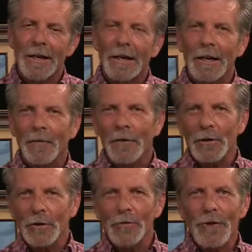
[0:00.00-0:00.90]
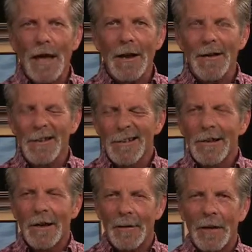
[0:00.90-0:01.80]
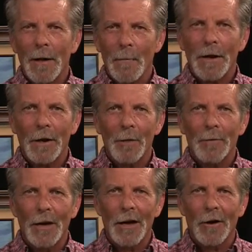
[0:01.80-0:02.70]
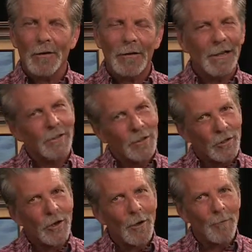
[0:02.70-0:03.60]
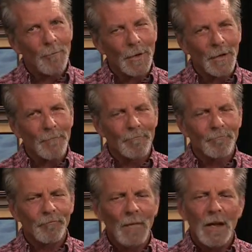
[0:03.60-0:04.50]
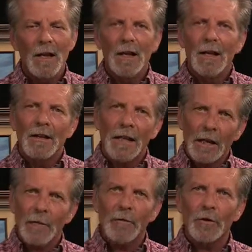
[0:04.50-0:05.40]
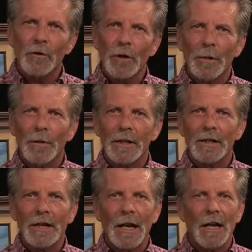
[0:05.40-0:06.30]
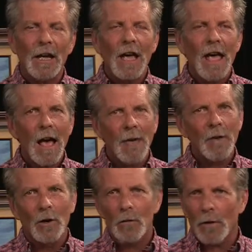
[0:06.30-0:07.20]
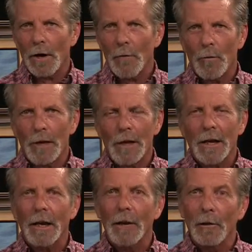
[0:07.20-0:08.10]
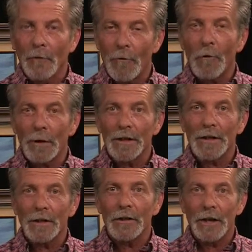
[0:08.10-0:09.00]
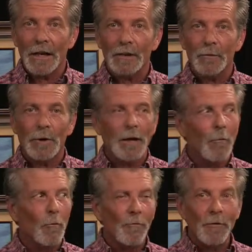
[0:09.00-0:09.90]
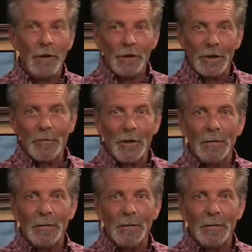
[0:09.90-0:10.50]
And if you do that, I think it might help you out. It's sure helped me. Thank you for joining me today. Have a great week, and I look forward to seeing you next week, and we'll finish up this